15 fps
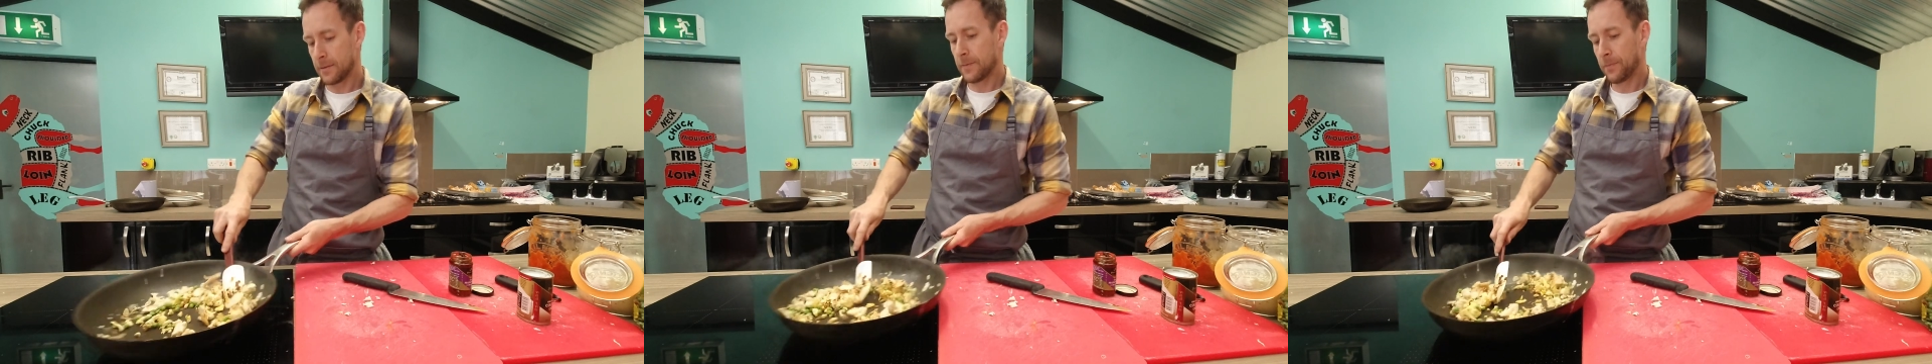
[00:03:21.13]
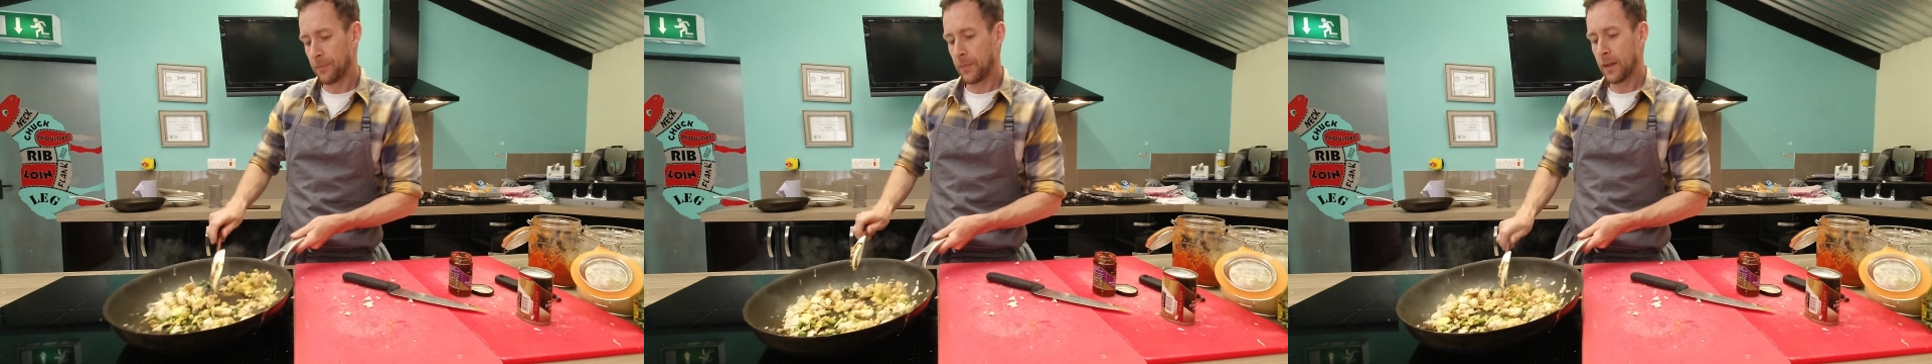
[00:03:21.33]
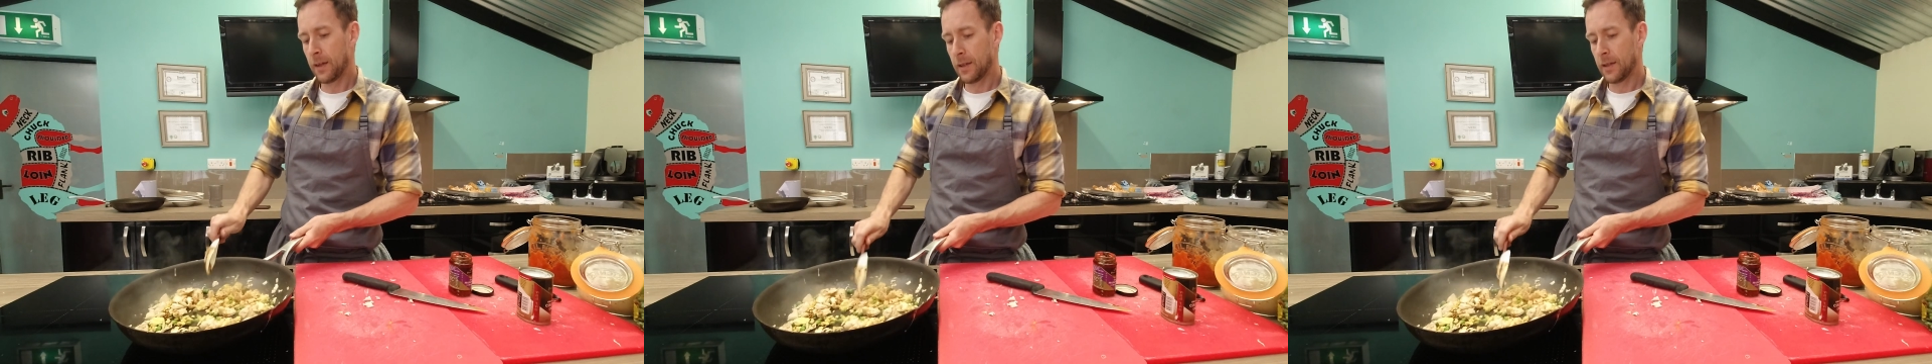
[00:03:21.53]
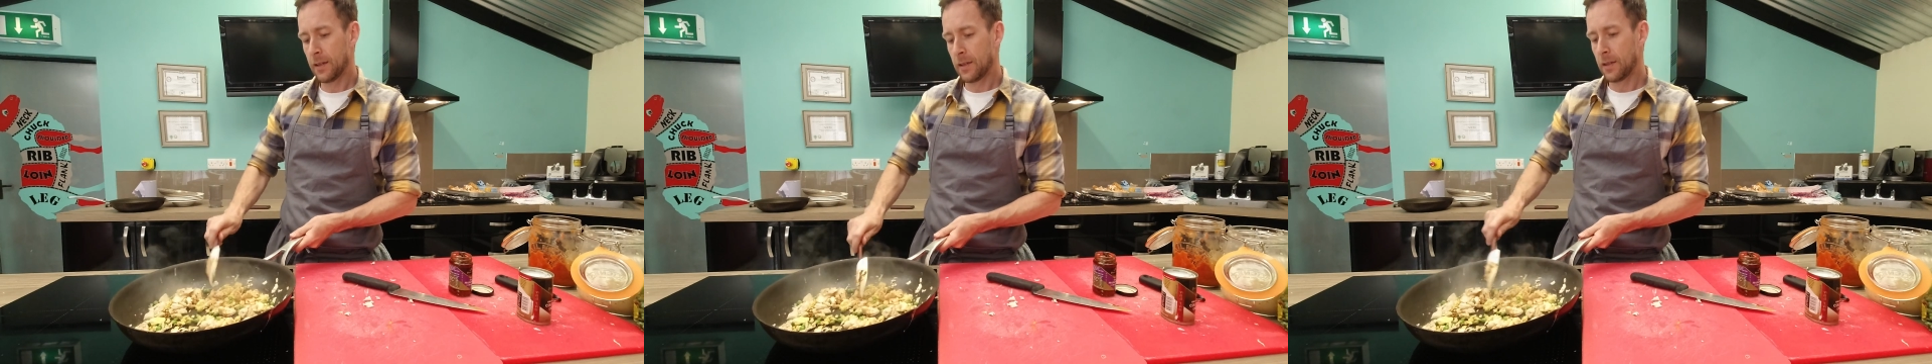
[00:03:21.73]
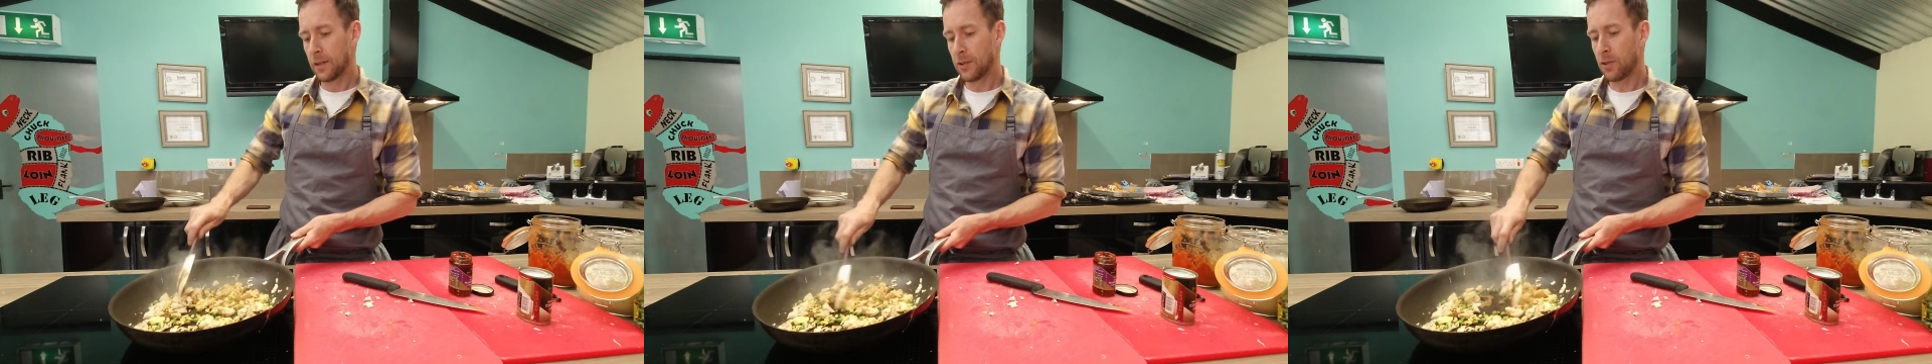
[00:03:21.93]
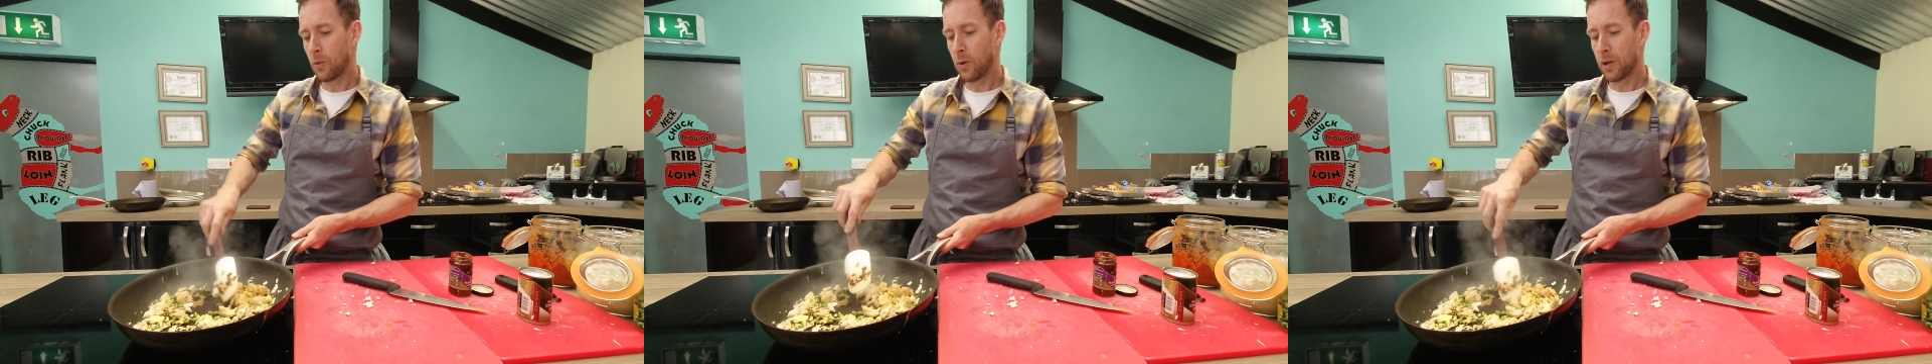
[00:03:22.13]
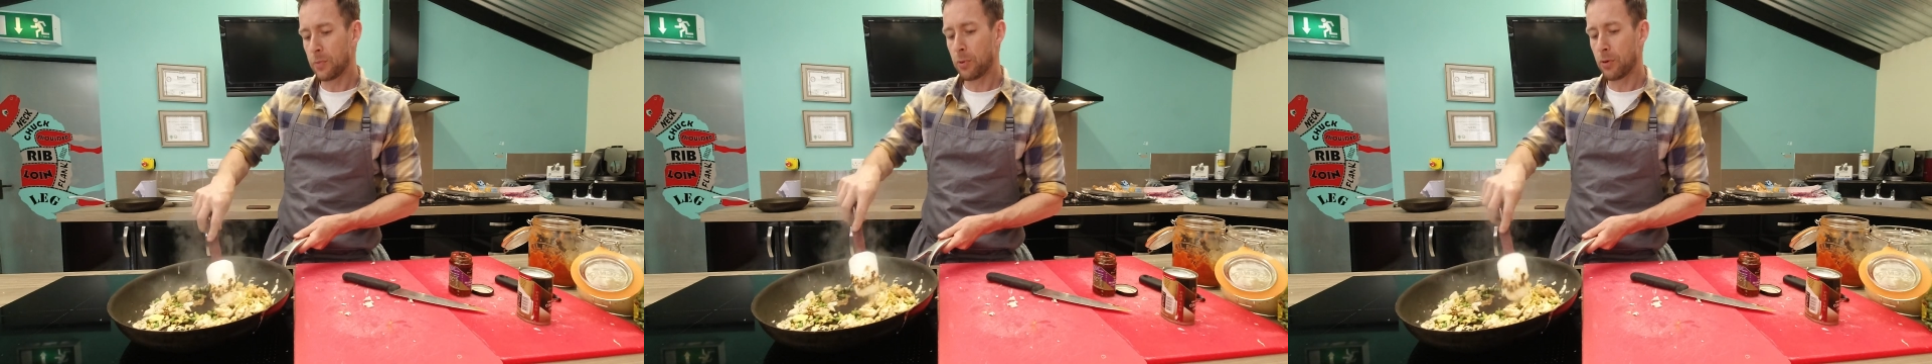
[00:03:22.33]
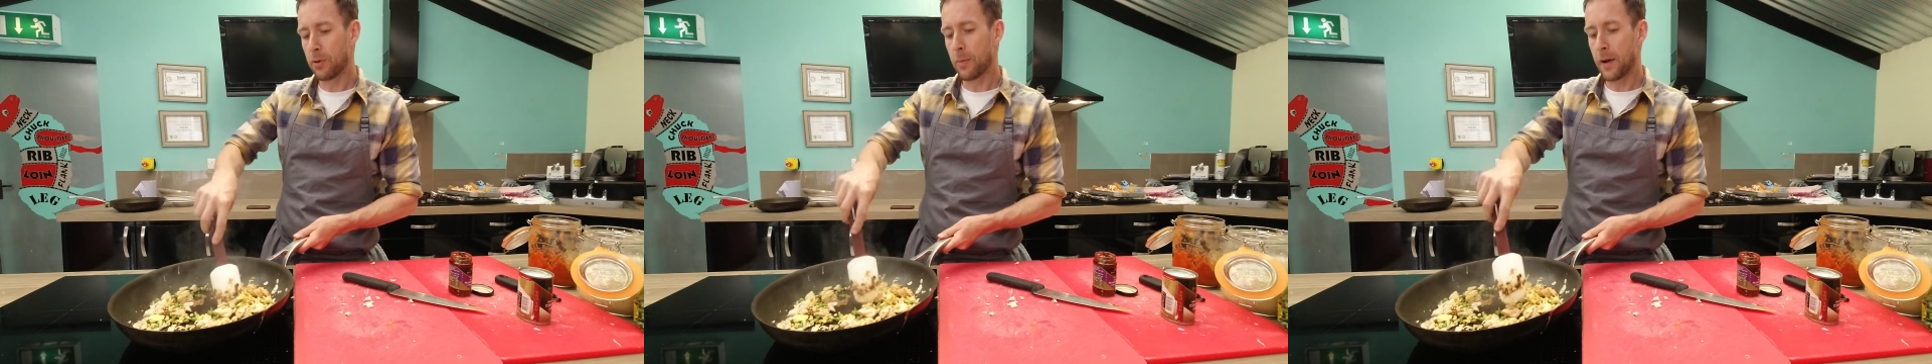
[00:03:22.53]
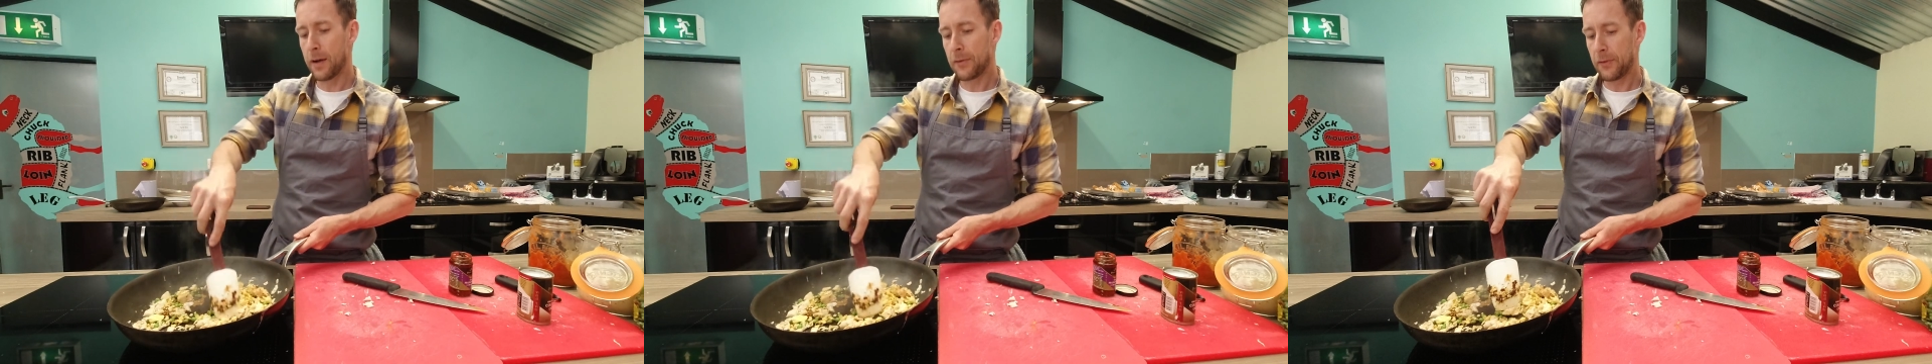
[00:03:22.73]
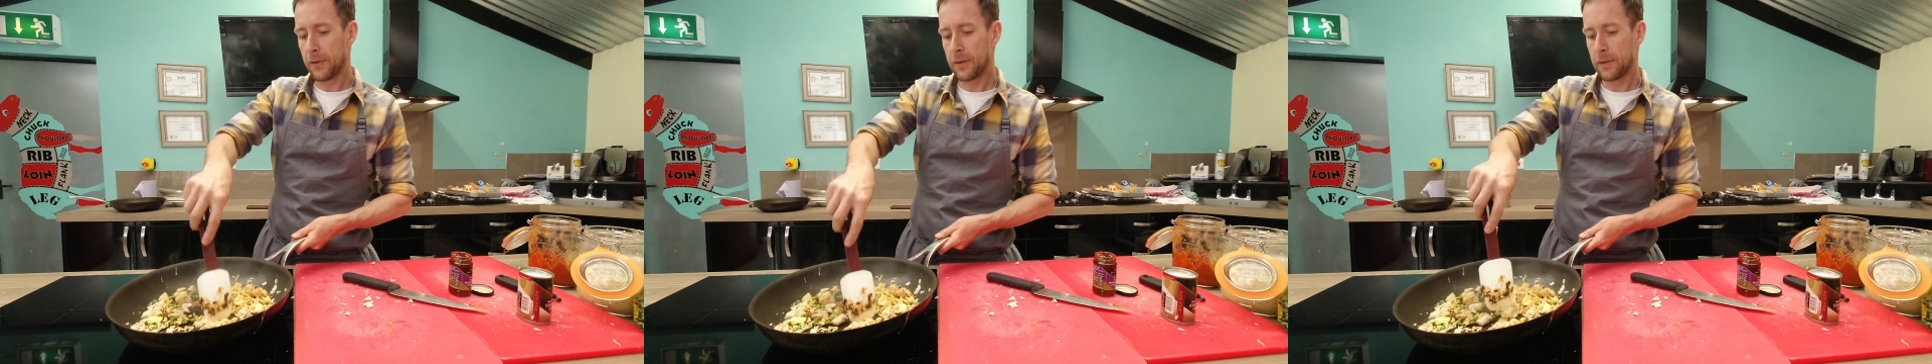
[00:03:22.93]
You don't want to put them off